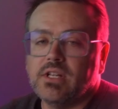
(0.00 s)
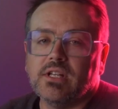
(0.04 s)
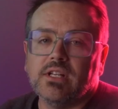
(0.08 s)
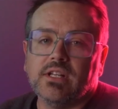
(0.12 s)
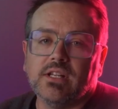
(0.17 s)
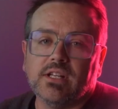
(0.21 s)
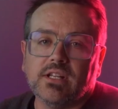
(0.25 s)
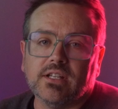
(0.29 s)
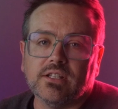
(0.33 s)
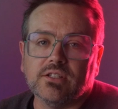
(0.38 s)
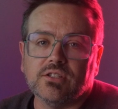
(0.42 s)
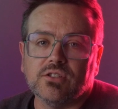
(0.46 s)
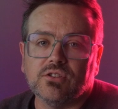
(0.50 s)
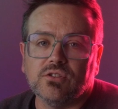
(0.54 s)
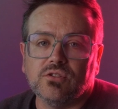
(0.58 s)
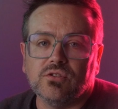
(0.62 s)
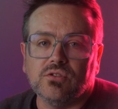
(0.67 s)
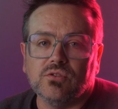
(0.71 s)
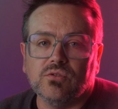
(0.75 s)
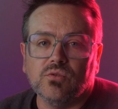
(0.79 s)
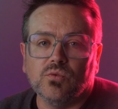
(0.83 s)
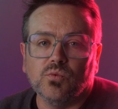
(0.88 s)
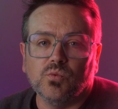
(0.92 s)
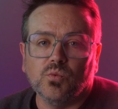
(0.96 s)
is
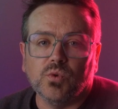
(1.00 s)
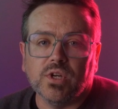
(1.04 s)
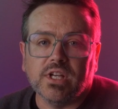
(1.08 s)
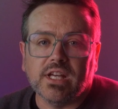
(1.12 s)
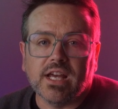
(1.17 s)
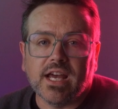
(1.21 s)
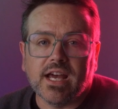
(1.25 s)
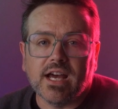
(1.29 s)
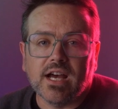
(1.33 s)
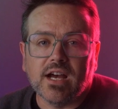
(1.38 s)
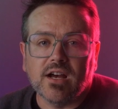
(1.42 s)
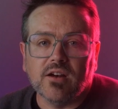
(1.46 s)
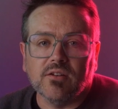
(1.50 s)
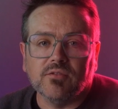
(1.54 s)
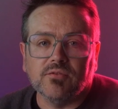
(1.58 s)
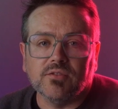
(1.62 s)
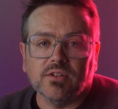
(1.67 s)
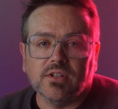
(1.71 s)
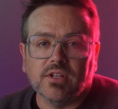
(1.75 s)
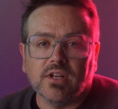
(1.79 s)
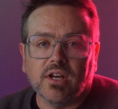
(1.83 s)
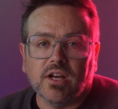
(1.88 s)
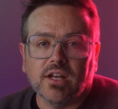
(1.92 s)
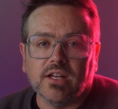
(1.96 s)
we have
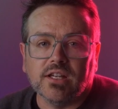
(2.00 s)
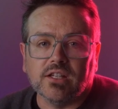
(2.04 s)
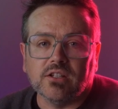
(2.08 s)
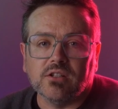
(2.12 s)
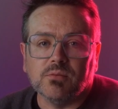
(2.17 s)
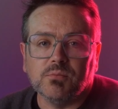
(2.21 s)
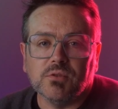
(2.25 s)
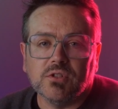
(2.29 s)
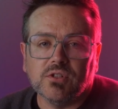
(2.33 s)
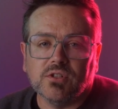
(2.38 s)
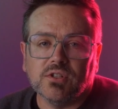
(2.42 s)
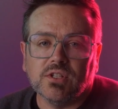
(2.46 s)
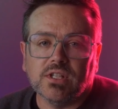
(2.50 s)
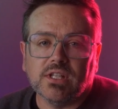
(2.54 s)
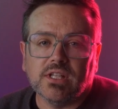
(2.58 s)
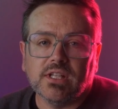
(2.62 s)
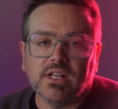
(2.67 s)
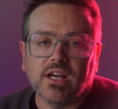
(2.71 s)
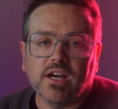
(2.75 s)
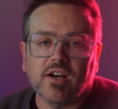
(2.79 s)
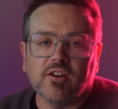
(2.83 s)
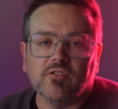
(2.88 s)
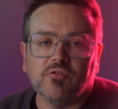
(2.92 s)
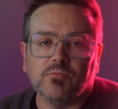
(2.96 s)
a community
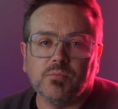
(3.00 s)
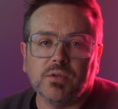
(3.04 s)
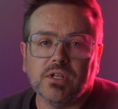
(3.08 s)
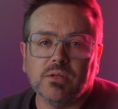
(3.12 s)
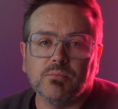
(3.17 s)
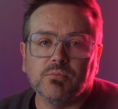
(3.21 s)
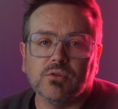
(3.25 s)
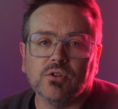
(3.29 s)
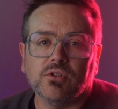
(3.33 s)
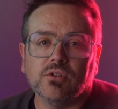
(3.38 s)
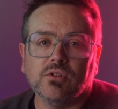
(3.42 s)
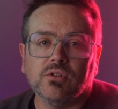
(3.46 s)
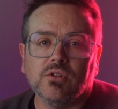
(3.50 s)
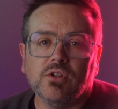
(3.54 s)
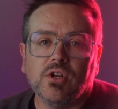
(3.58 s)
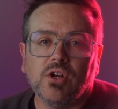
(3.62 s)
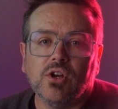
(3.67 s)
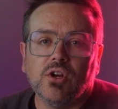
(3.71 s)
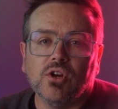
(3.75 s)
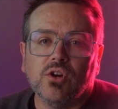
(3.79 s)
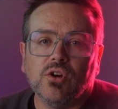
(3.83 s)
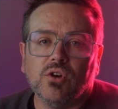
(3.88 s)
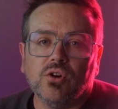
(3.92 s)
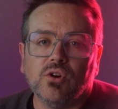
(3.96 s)
of people
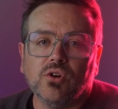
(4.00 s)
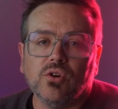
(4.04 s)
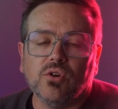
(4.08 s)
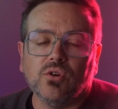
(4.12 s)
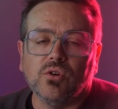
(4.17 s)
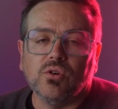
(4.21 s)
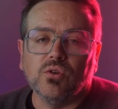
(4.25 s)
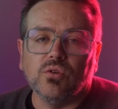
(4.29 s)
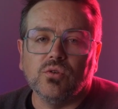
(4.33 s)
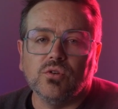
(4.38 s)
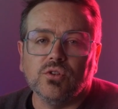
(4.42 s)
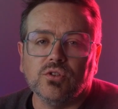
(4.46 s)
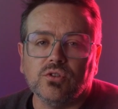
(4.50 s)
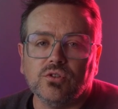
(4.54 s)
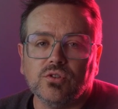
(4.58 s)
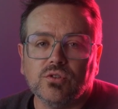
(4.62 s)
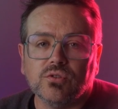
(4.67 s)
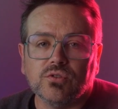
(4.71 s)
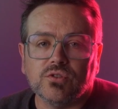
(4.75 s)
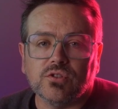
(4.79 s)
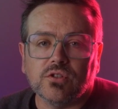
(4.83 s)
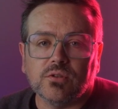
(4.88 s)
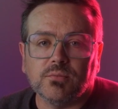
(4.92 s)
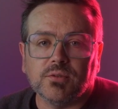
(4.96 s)
who
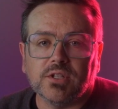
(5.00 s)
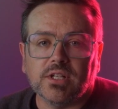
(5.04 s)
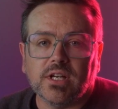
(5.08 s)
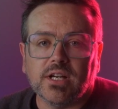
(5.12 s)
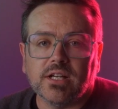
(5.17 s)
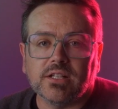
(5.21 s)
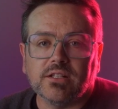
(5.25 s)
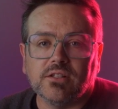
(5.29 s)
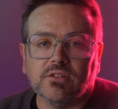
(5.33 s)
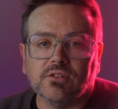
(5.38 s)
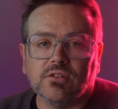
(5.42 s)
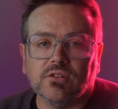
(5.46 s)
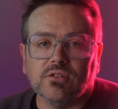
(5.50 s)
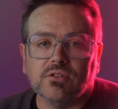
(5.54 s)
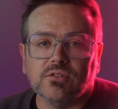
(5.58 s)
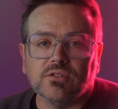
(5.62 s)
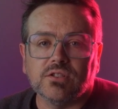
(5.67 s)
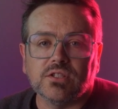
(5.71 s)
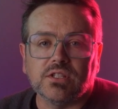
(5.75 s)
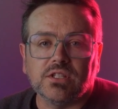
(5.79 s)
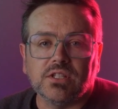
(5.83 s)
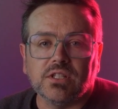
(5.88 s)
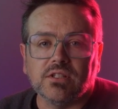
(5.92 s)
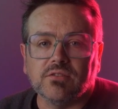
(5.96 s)
use their
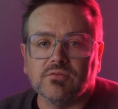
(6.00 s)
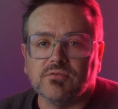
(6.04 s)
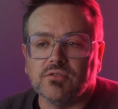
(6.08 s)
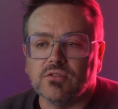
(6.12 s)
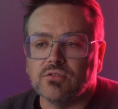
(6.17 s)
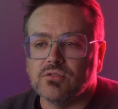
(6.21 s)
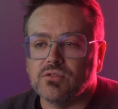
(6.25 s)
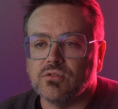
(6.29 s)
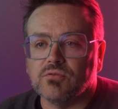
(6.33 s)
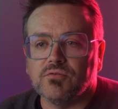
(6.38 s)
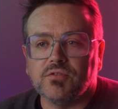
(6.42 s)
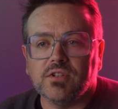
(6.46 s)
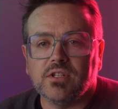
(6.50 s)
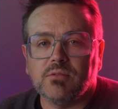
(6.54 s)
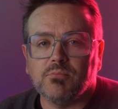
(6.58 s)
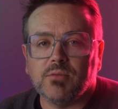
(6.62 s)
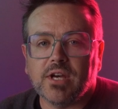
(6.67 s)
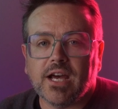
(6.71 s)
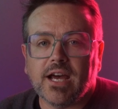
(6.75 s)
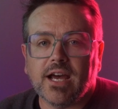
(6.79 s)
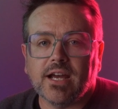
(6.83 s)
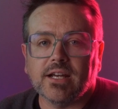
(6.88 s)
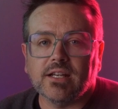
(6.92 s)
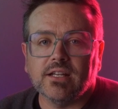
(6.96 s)
binoculars, give user
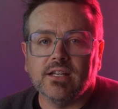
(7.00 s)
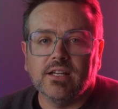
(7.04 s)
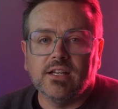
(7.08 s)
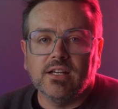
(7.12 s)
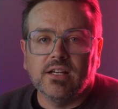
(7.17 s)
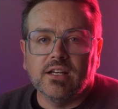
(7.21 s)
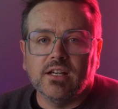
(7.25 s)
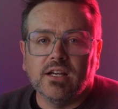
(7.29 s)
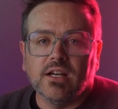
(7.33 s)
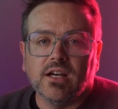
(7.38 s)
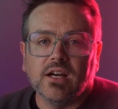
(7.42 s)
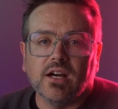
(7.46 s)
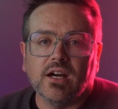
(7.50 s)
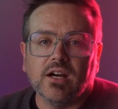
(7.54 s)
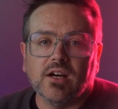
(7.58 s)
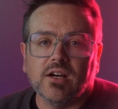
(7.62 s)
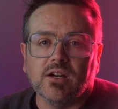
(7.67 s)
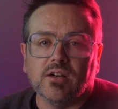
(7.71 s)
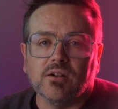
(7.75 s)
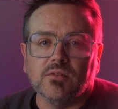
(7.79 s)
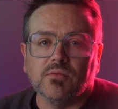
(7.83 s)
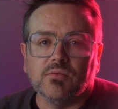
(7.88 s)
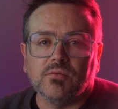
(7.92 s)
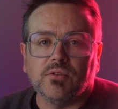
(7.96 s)
feedback,
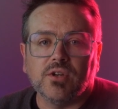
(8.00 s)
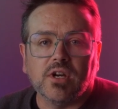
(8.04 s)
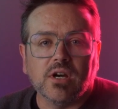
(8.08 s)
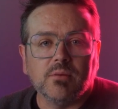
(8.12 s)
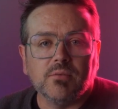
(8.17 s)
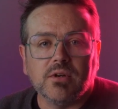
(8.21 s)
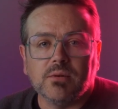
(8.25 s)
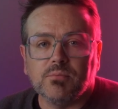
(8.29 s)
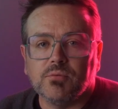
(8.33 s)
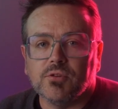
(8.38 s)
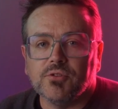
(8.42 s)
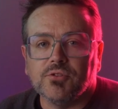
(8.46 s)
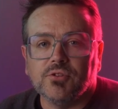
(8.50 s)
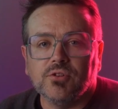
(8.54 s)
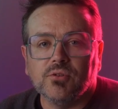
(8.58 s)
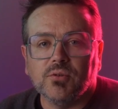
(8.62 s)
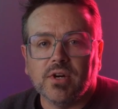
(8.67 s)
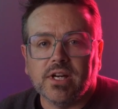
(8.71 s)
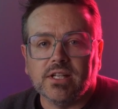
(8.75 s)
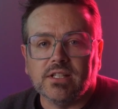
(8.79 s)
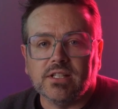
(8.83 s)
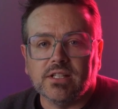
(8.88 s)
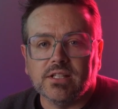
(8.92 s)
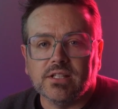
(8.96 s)
come up with new
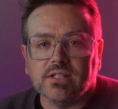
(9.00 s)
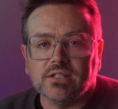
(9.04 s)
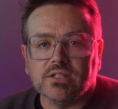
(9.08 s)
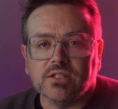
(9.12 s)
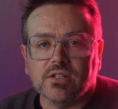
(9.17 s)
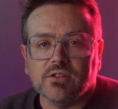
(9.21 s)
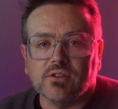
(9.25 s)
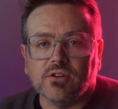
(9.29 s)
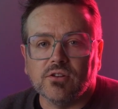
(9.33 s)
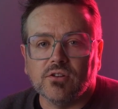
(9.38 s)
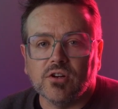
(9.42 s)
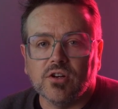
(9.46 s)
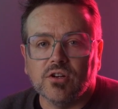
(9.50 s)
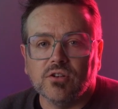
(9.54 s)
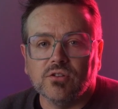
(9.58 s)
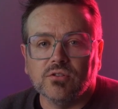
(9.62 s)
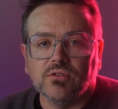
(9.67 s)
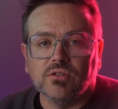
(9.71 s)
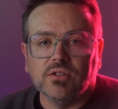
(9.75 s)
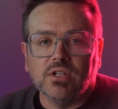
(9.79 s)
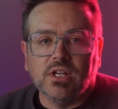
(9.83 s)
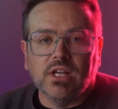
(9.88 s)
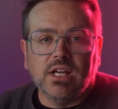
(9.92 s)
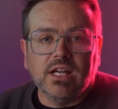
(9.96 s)
ideas of their
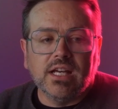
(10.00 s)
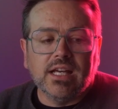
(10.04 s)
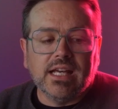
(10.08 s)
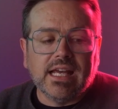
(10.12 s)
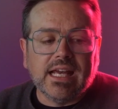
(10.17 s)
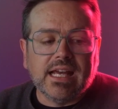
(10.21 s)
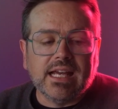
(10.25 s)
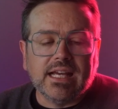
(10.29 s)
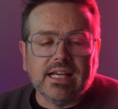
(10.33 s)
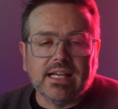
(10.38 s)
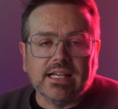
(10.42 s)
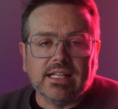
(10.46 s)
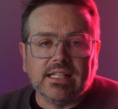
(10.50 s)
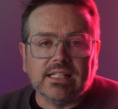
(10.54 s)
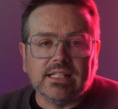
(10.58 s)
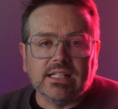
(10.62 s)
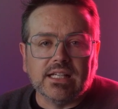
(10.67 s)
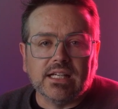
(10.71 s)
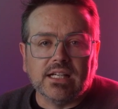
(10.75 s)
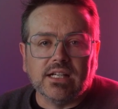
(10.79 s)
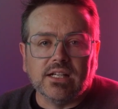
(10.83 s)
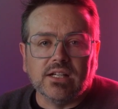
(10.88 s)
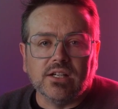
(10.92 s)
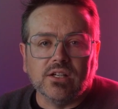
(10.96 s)
own, and
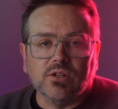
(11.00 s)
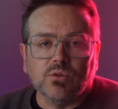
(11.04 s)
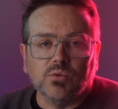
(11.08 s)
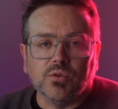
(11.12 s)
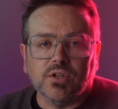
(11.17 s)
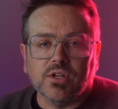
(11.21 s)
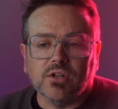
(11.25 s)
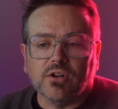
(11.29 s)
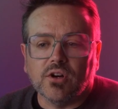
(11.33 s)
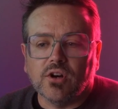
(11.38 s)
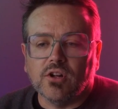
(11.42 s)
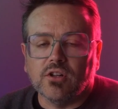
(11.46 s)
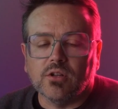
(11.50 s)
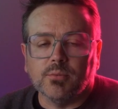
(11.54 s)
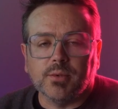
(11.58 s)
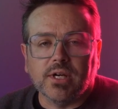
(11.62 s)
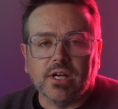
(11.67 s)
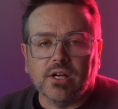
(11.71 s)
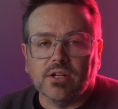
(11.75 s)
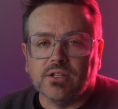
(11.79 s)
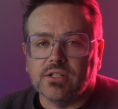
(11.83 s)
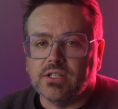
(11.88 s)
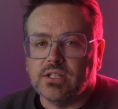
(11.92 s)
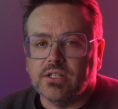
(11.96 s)
we're all
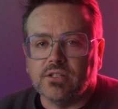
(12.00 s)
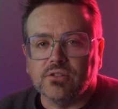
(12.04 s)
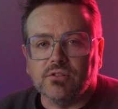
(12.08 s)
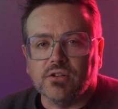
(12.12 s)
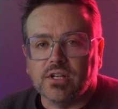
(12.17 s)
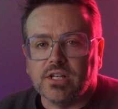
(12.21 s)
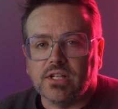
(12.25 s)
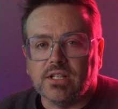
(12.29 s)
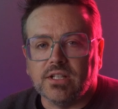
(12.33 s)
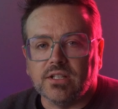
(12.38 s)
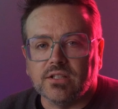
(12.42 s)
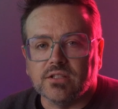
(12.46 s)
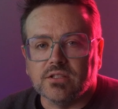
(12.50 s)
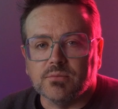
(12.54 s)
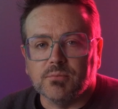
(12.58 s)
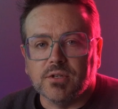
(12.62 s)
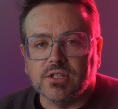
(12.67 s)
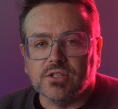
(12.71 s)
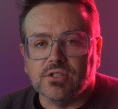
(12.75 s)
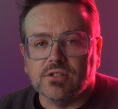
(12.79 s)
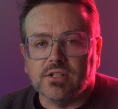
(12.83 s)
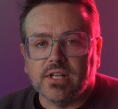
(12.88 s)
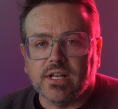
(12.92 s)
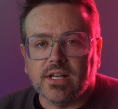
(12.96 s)
about integrating as
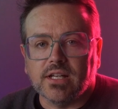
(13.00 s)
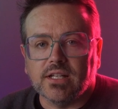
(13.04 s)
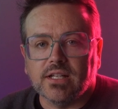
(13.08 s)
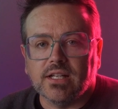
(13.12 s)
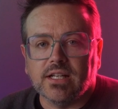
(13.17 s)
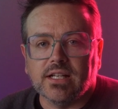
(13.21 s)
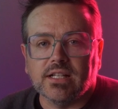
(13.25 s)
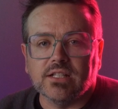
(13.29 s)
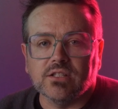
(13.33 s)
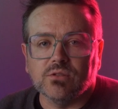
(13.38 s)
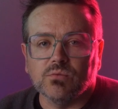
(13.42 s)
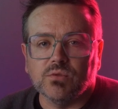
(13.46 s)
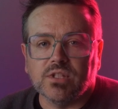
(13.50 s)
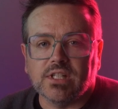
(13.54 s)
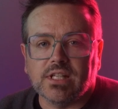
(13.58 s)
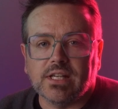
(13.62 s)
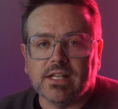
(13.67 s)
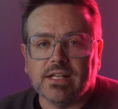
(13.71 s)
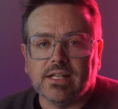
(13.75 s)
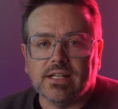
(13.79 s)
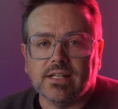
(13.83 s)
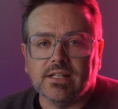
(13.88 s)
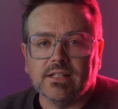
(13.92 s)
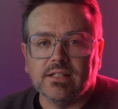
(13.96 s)
much of that as we
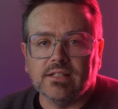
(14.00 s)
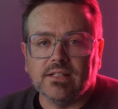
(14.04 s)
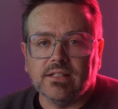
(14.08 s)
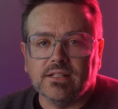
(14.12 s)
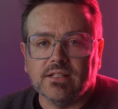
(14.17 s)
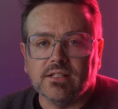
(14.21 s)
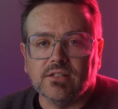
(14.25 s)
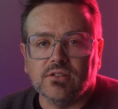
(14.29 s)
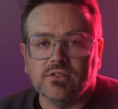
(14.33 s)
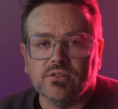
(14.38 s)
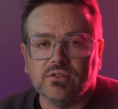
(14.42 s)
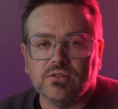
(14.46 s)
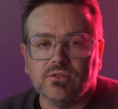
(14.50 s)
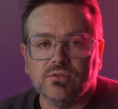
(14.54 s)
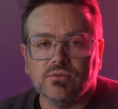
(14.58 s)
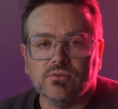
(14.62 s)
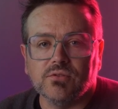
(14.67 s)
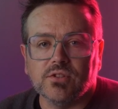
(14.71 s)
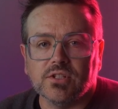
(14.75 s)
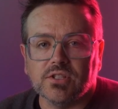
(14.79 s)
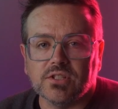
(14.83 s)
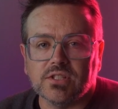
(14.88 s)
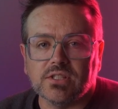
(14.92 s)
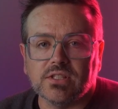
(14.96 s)
can into
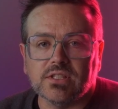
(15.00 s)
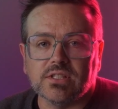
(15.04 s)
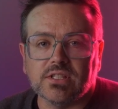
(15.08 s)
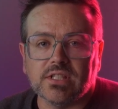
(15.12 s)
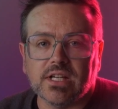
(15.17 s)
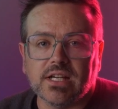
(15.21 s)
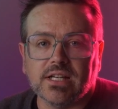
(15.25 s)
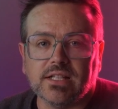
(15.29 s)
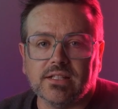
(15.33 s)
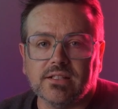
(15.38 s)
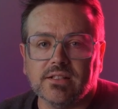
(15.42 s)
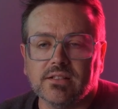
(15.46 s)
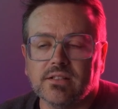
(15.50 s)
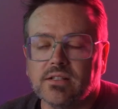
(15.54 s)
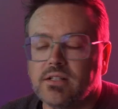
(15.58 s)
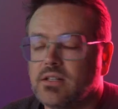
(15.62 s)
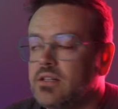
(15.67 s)
this design